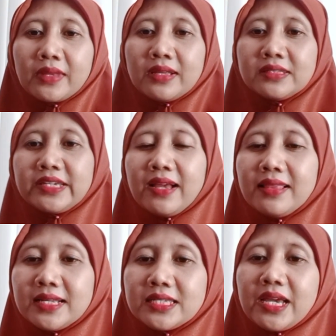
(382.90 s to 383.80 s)

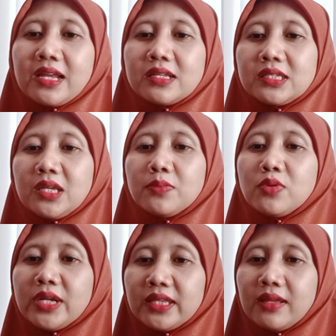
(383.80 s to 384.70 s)
challenge, and
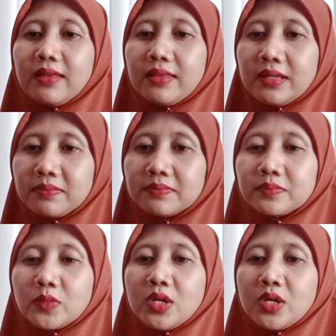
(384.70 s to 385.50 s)
stimulate them.